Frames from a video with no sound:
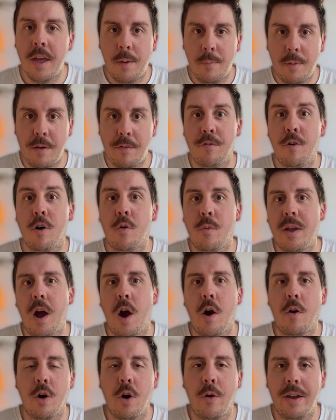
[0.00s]
before we
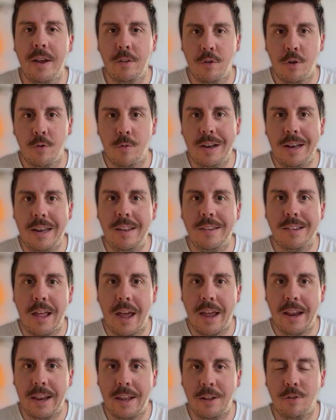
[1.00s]
are going to release
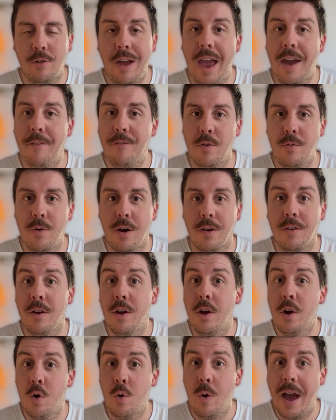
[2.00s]
Lightning to everyone
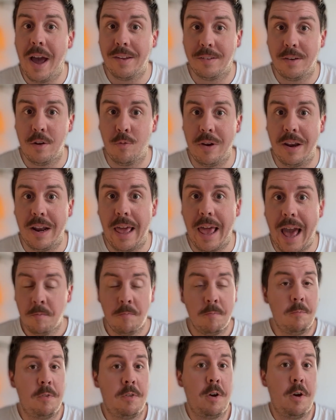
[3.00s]
who has the Relai
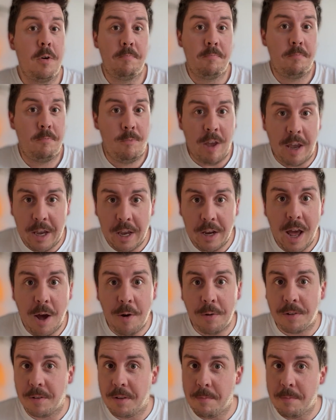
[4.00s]
app. So check it out.